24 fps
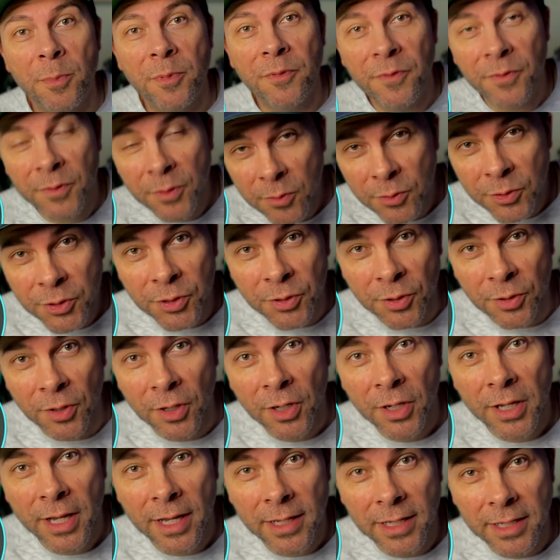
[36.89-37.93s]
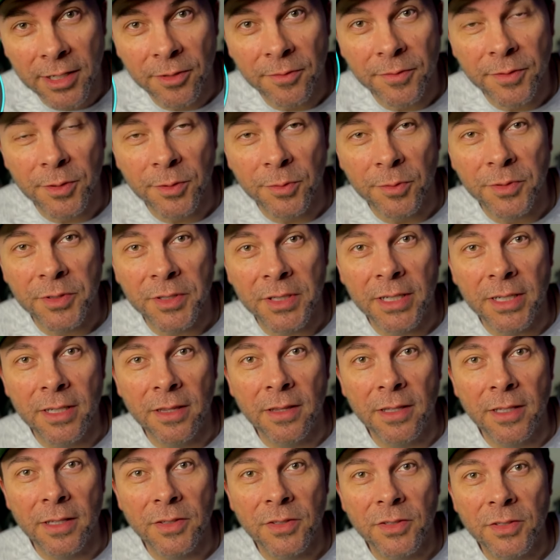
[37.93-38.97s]
future interviews in
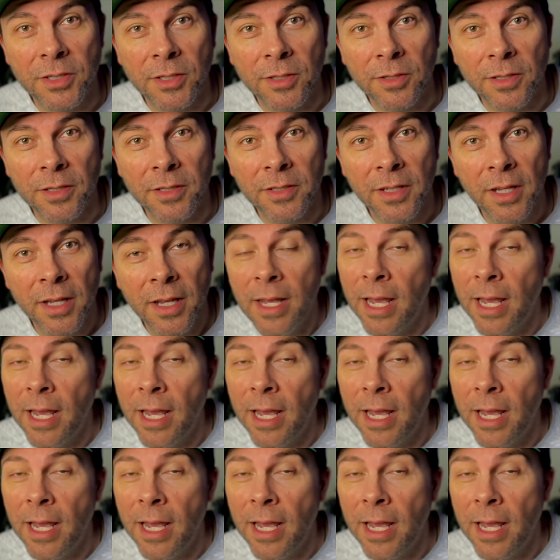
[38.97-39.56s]
this series,